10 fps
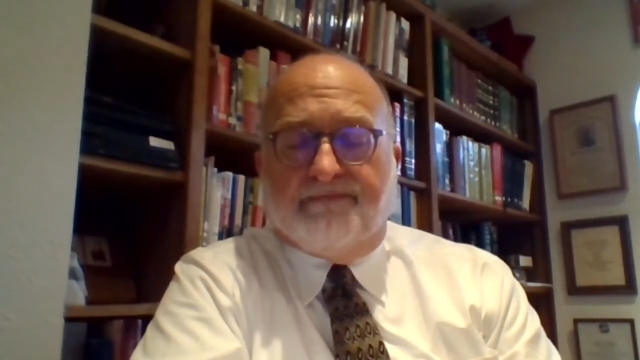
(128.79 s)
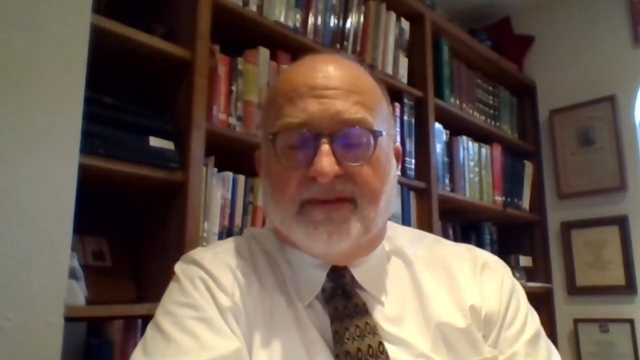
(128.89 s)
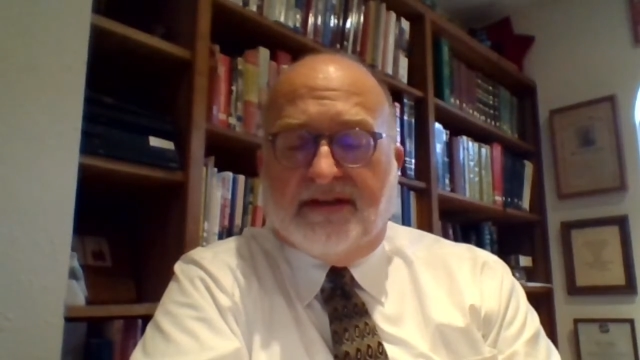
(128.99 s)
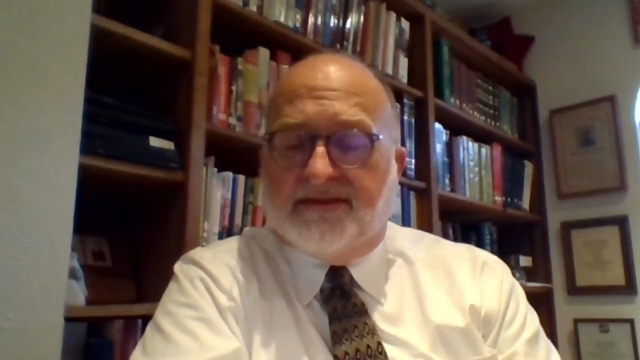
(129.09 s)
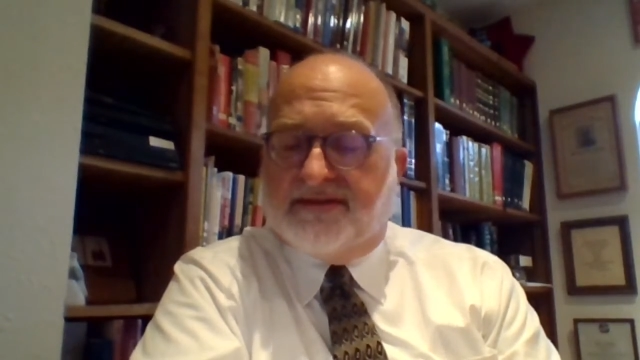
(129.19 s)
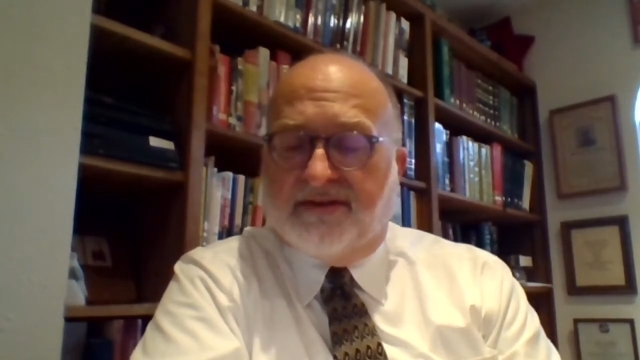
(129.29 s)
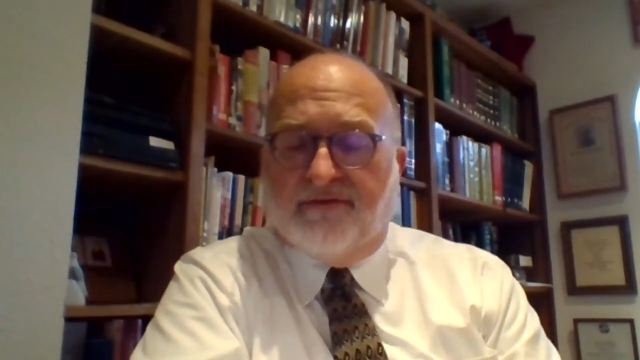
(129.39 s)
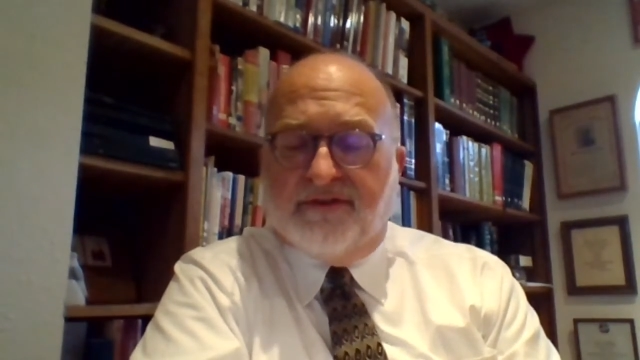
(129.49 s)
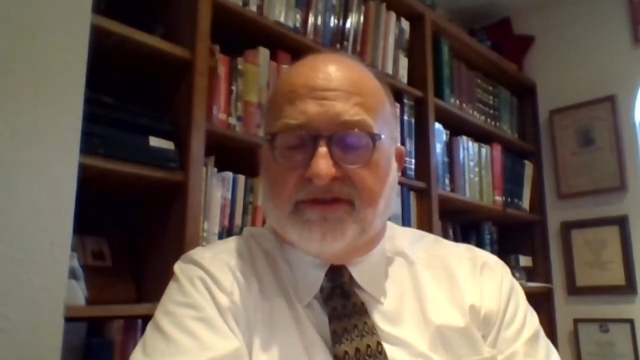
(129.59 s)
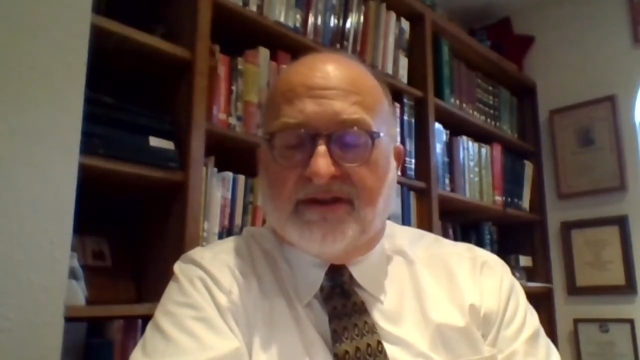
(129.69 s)
and
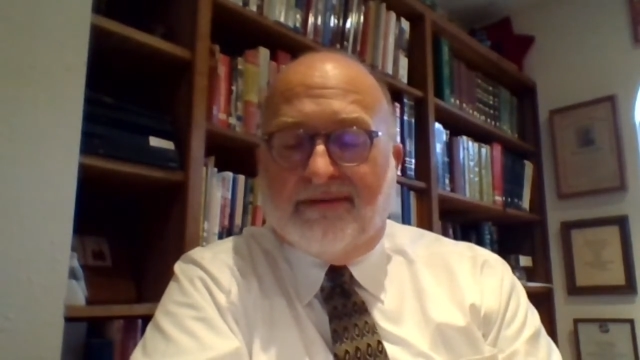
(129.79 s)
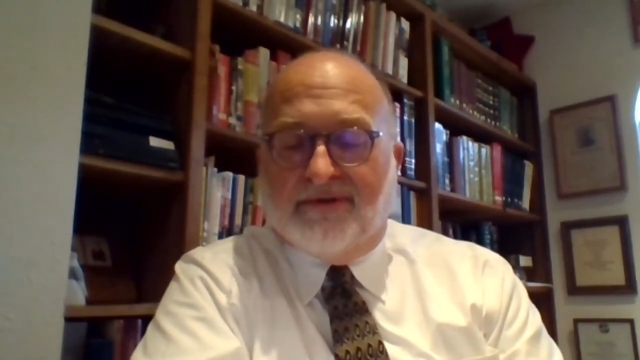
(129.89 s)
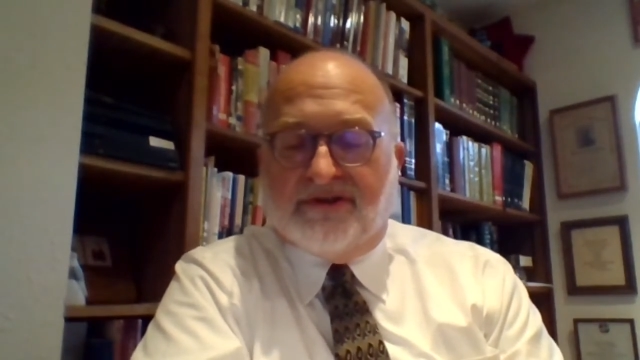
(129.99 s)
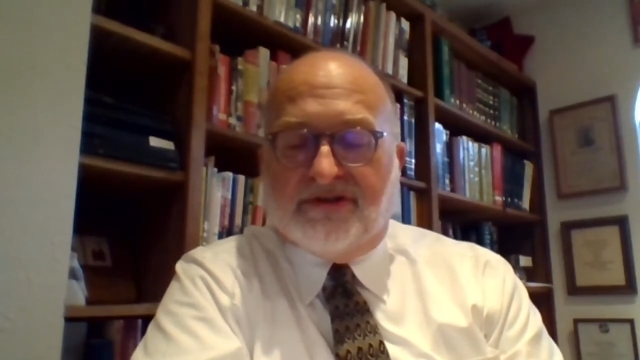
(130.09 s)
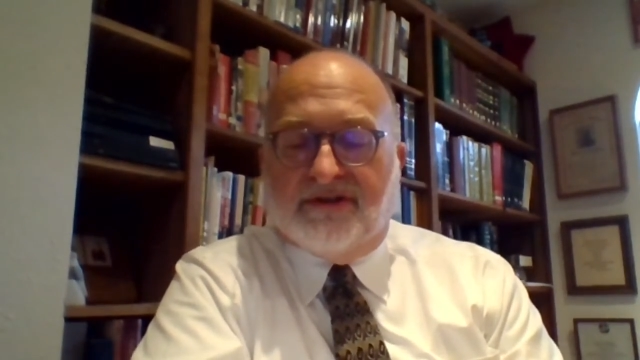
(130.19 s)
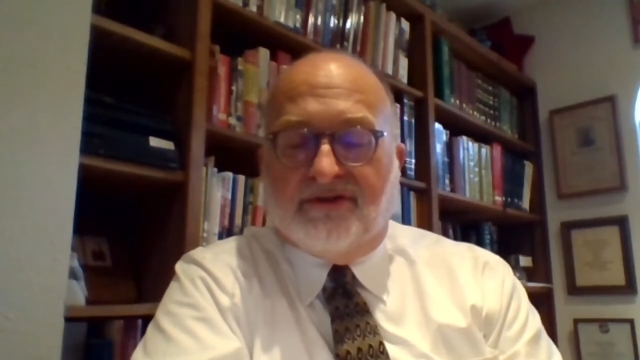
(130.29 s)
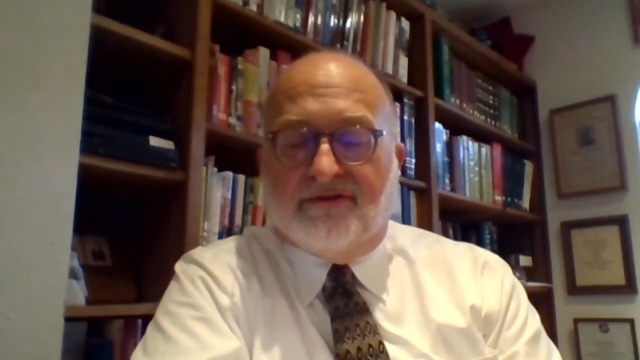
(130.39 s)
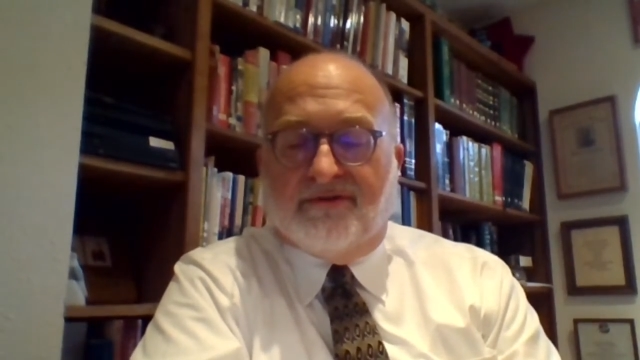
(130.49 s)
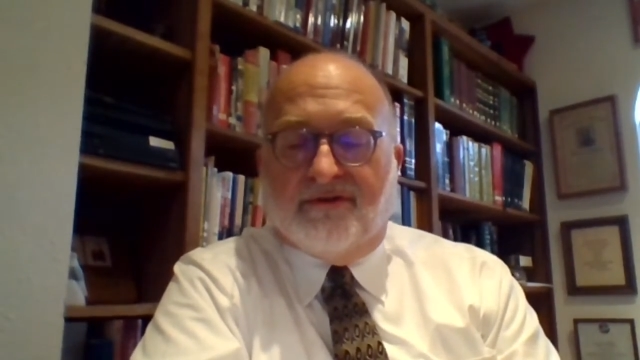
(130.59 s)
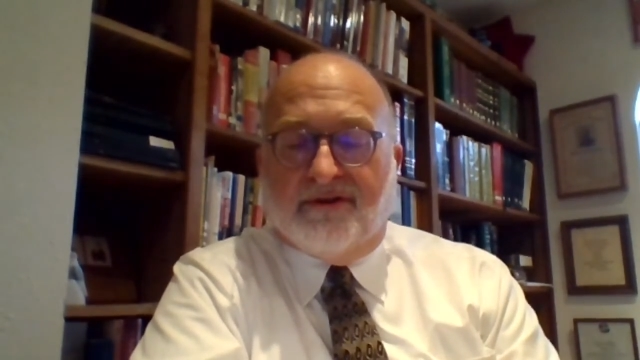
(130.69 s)
selfish ambition in
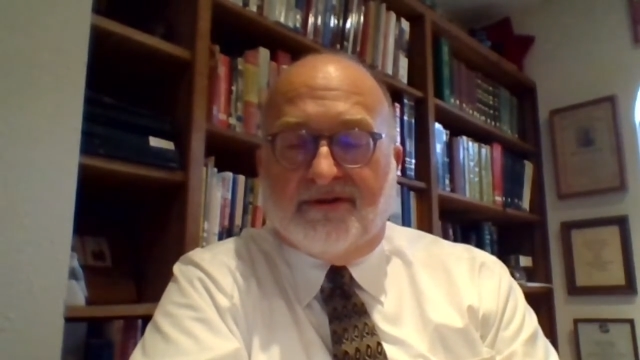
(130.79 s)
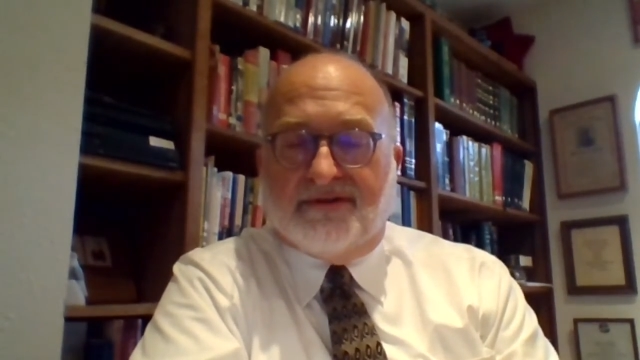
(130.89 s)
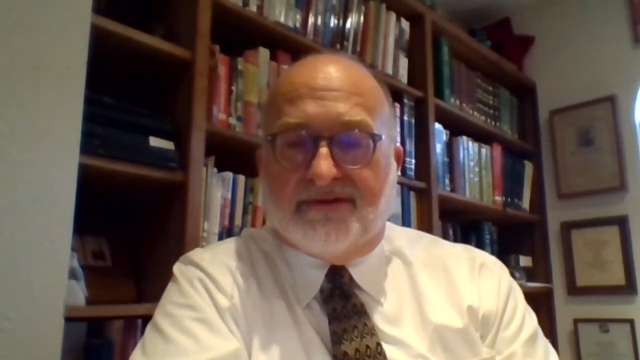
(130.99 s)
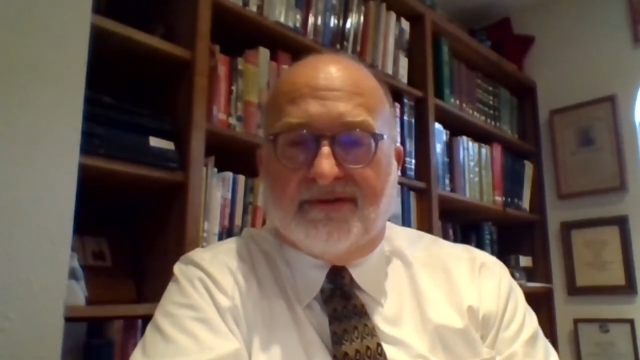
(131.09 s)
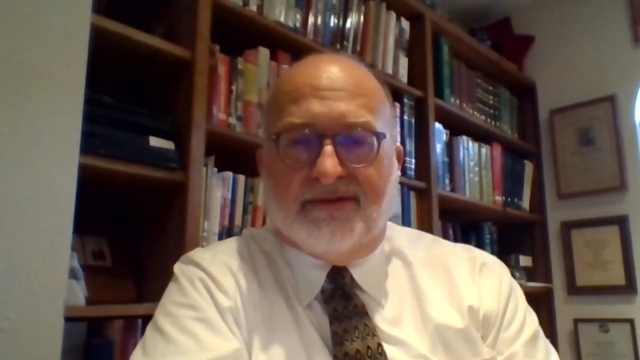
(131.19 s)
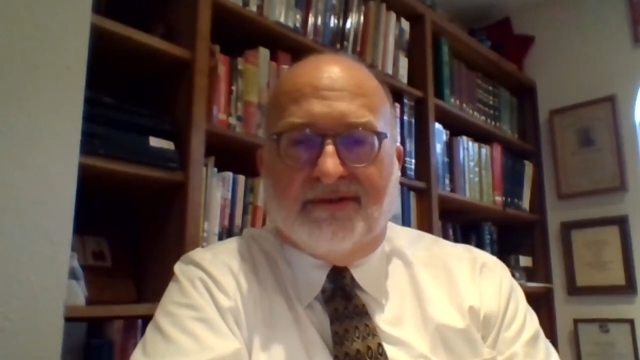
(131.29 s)
your hearts,